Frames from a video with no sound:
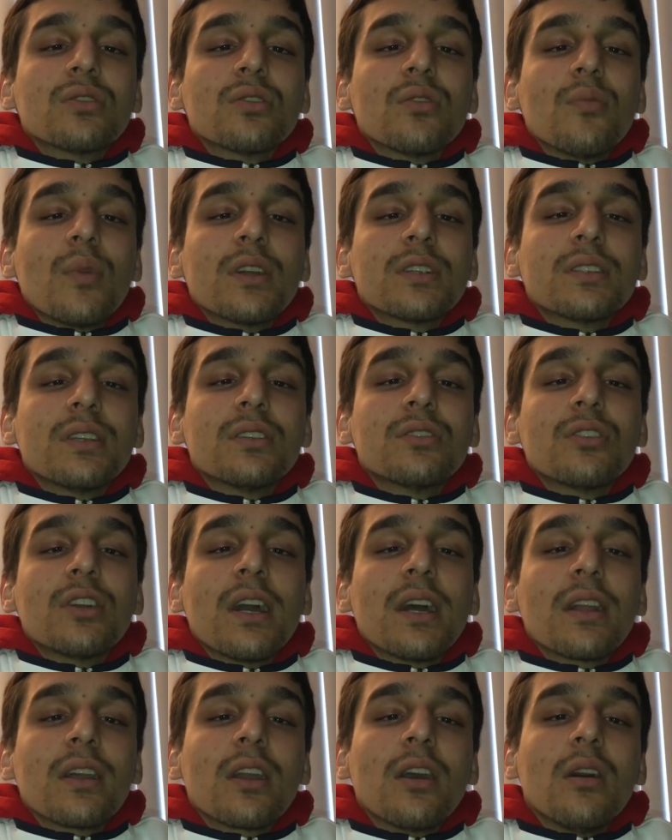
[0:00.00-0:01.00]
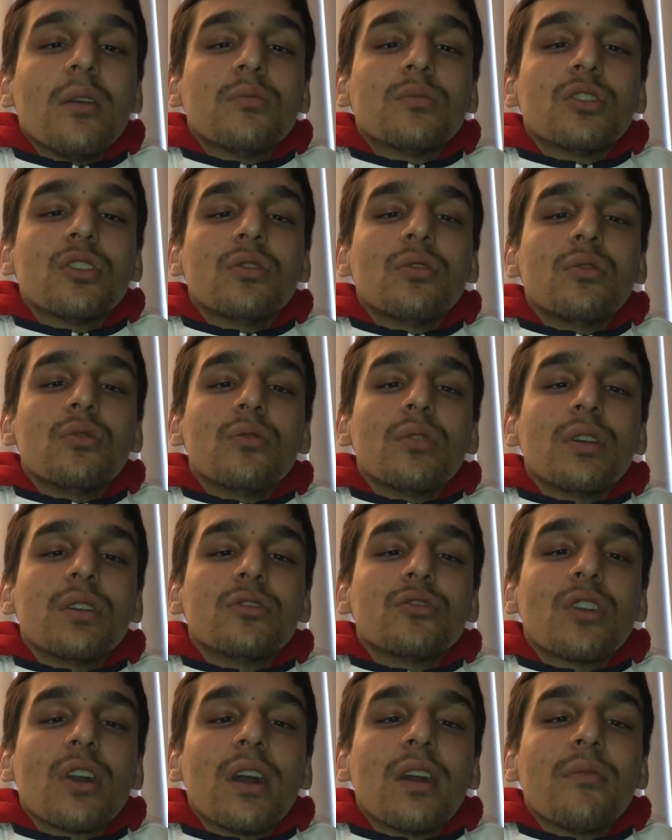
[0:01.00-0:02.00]
So my sister had to come too and
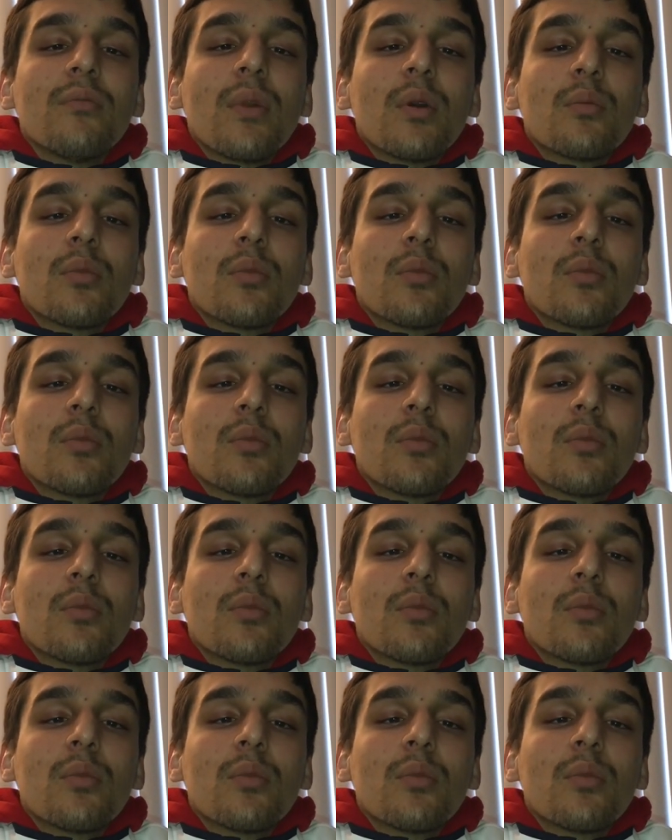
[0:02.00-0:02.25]
drive my